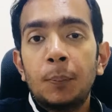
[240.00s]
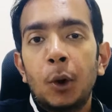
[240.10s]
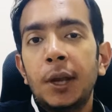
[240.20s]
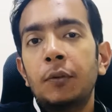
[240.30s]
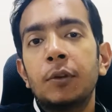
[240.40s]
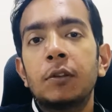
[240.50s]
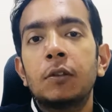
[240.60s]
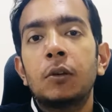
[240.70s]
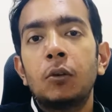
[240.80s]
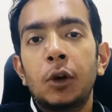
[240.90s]
point, which is
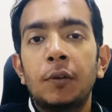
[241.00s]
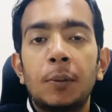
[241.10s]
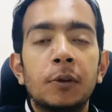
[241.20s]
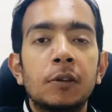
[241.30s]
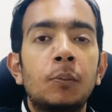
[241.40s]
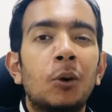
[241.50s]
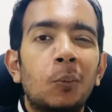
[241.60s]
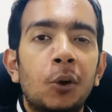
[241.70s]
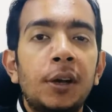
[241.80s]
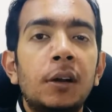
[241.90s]
25% per
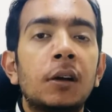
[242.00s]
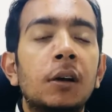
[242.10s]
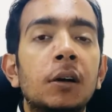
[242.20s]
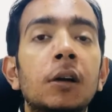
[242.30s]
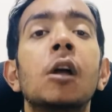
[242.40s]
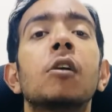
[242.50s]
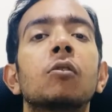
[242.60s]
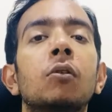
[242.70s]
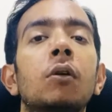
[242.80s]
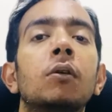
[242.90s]
point.
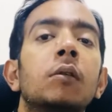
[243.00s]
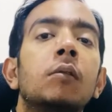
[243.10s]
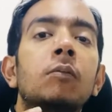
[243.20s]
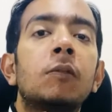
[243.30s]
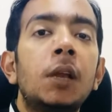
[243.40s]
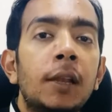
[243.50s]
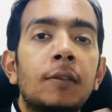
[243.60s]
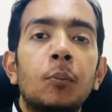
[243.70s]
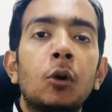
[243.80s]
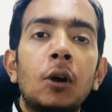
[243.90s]
So
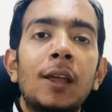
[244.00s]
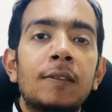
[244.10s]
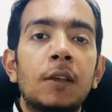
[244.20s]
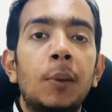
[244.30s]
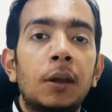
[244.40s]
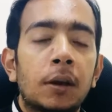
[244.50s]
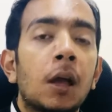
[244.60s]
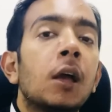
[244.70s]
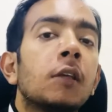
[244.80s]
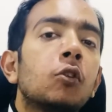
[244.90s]
it's more or less similar.
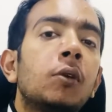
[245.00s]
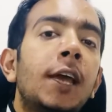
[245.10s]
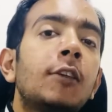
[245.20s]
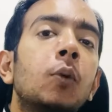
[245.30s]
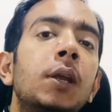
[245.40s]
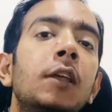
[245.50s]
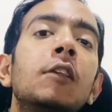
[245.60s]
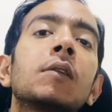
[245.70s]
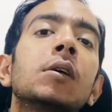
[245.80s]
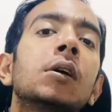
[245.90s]
So next one
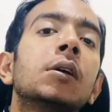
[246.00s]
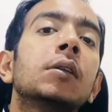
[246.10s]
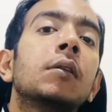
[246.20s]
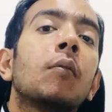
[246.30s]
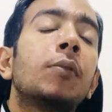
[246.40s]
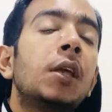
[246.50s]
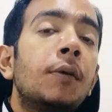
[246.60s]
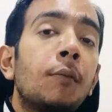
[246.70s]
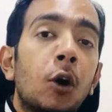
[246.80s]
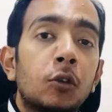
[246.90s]
is
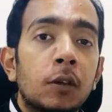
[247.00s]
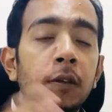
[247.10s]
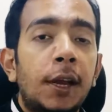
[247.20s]
the vouchers,